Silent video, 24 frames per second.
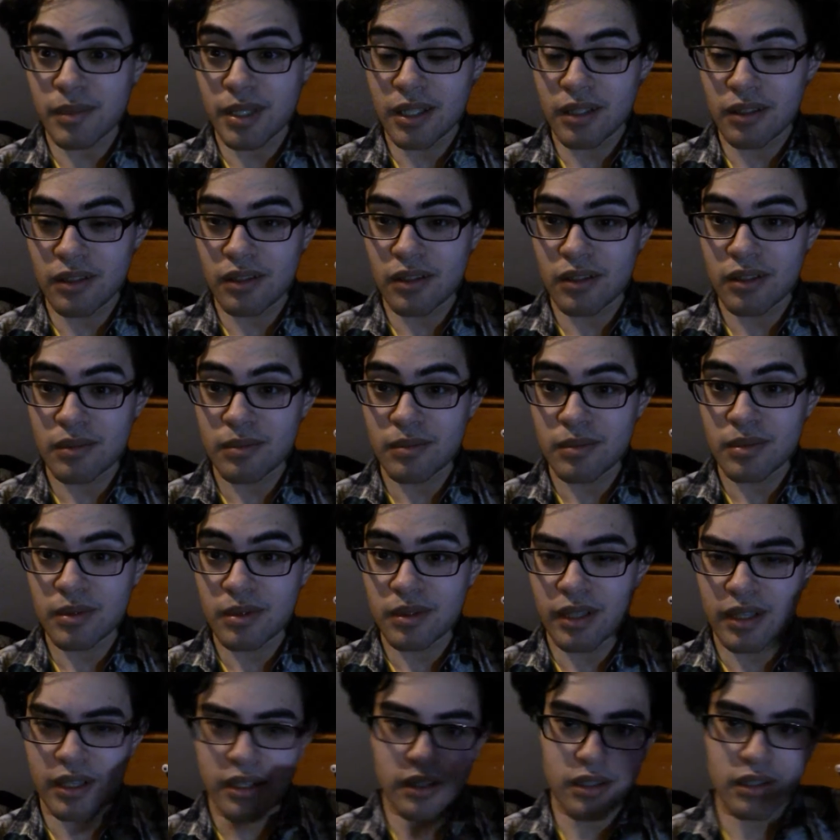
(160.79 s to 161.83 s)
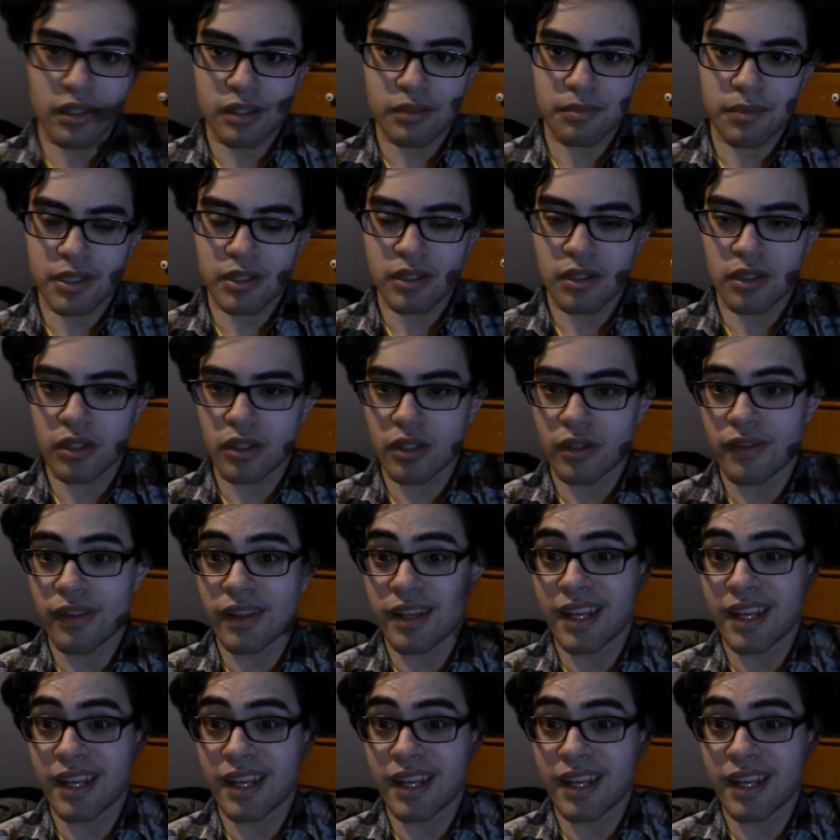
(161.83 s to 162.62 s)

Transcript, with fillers: my alarm and unlock my car,